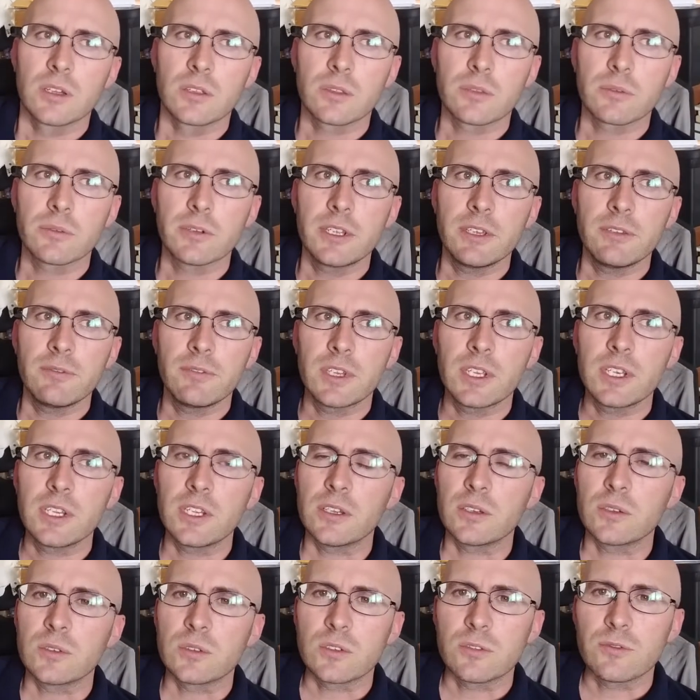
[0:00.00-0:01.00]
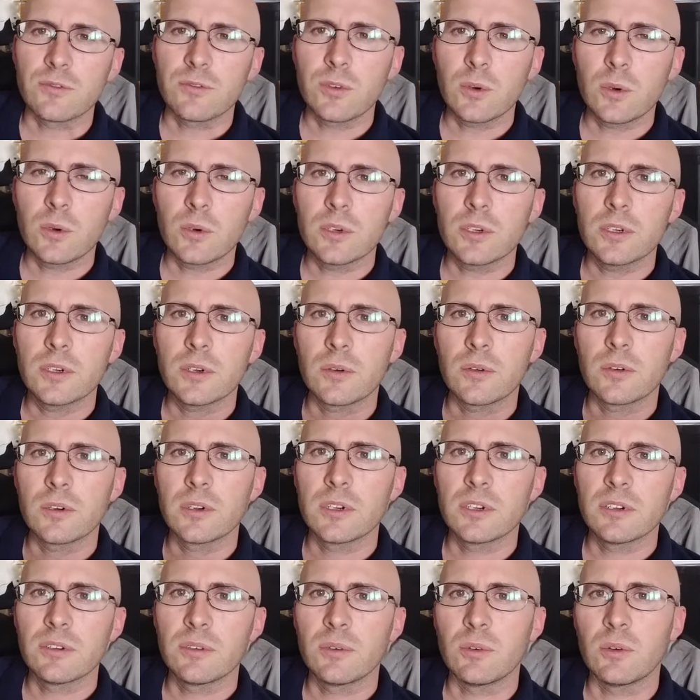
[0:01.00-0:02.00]
3 videos of 4,
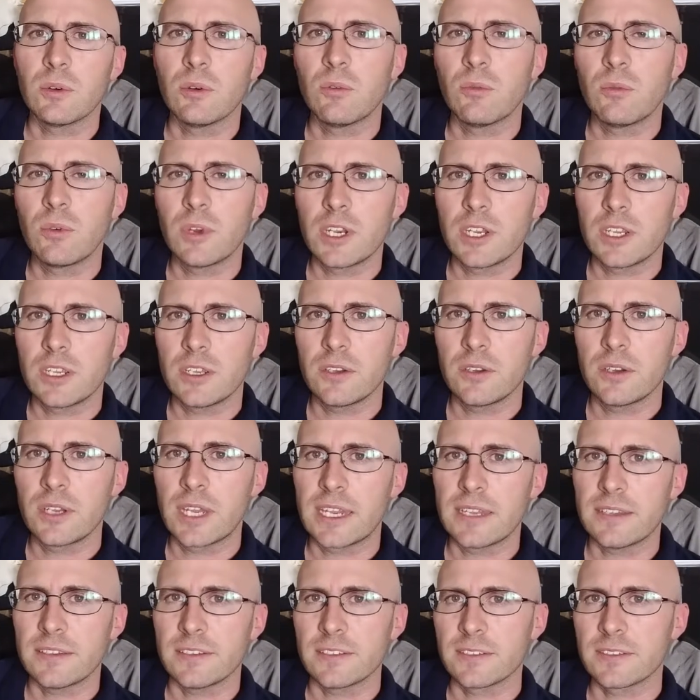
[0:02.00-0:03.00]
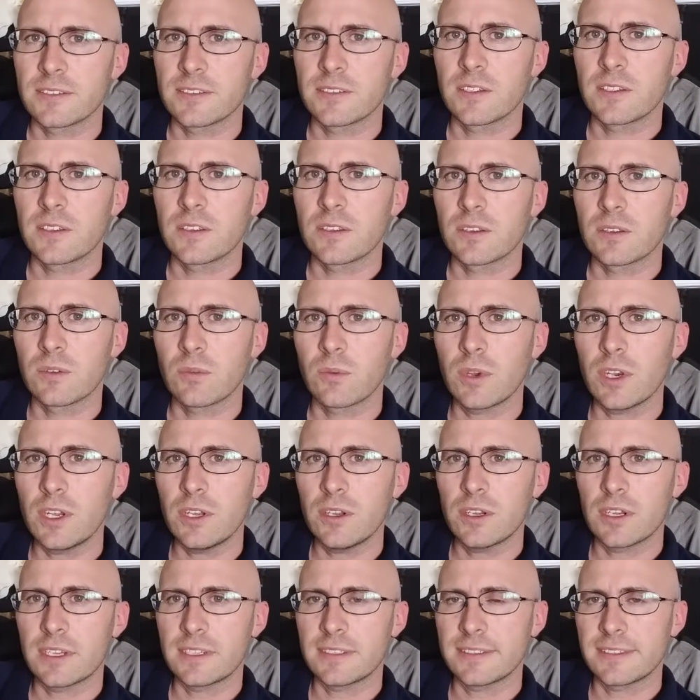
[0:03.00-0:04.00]
or what do you guys
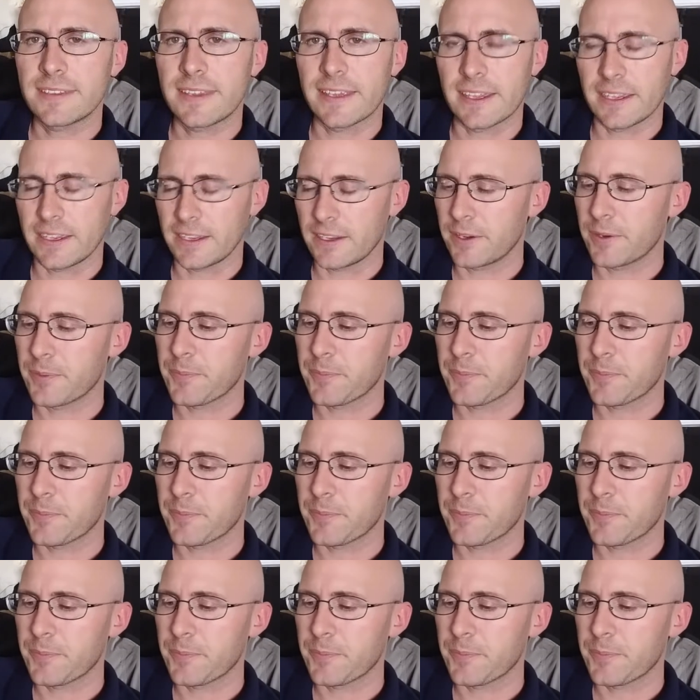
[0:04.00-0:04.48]
think?